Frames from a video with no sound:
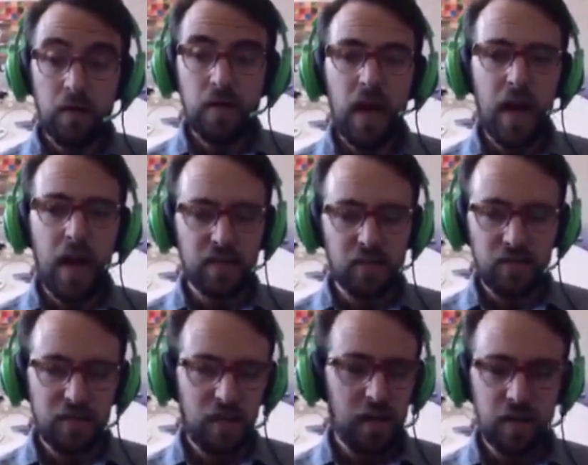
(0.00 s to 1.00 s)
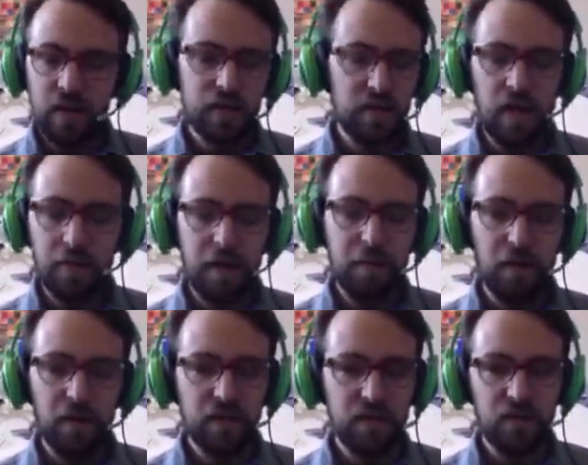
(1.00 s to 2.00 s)
Yeah, so it's not
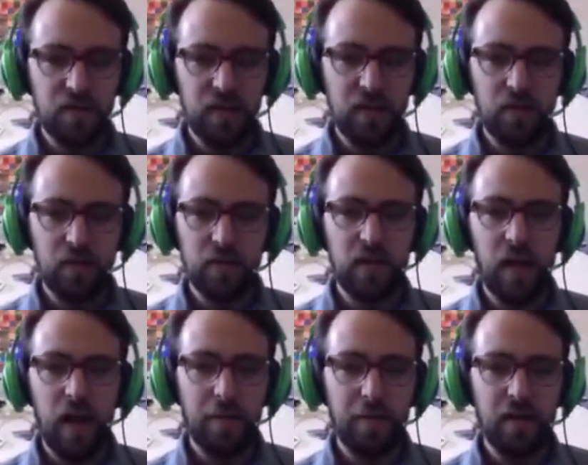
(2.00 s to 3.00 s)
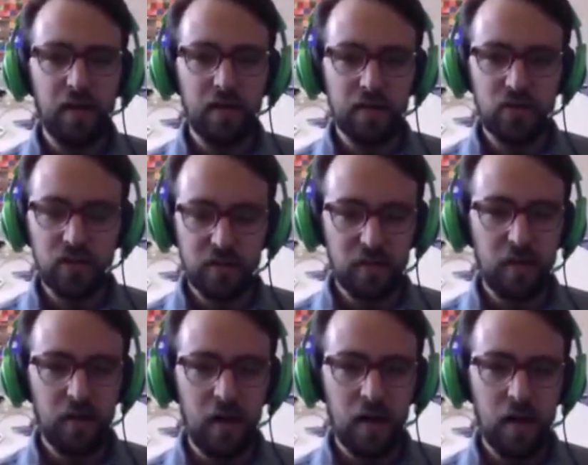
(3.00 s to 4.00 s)
people associated with the lab at all. It's just
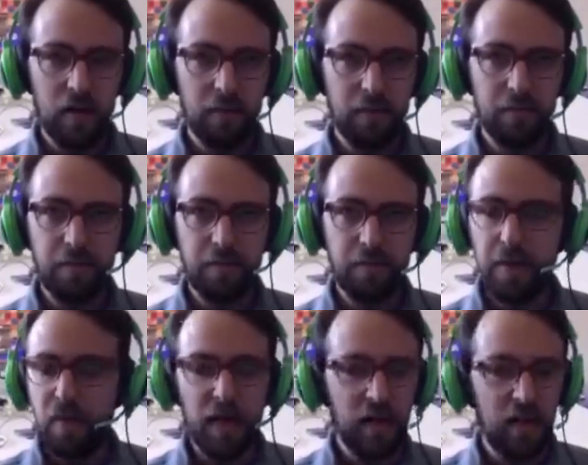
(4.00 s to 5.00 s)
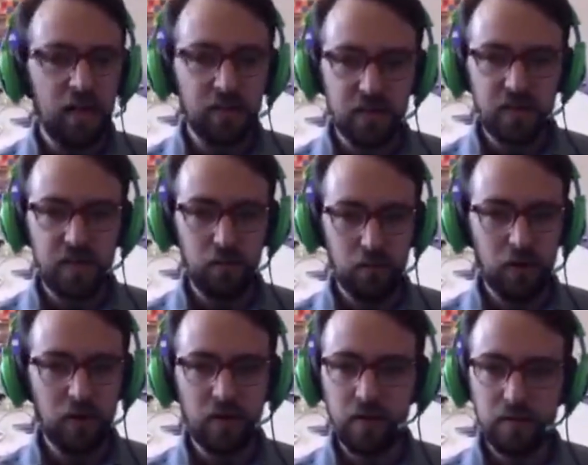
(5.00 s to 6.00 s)
people making interesting
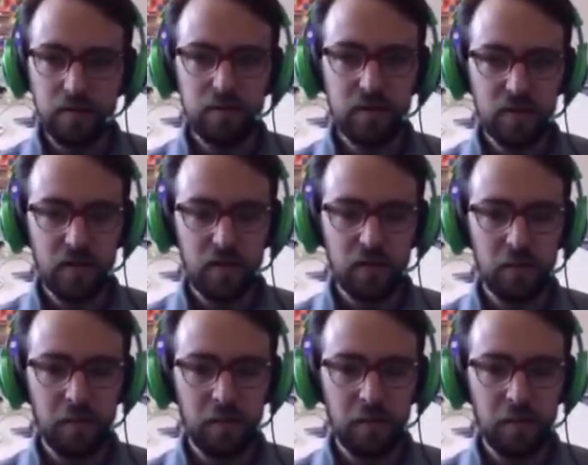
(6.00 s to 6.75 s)
work. So